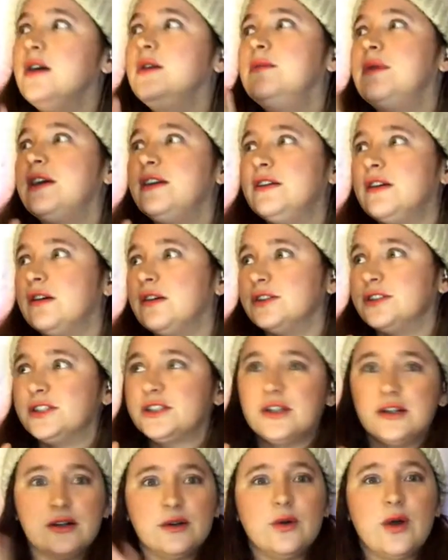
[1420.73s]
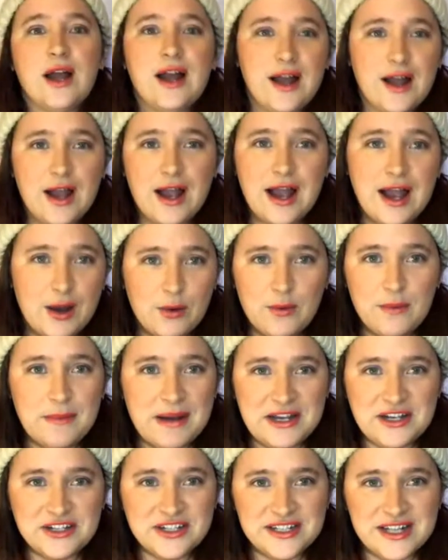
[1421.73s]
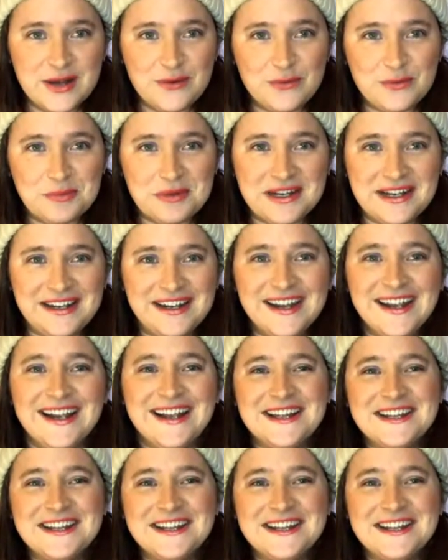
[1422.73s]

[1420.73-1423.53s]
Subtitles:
Oh my gosh, how amazing that would be.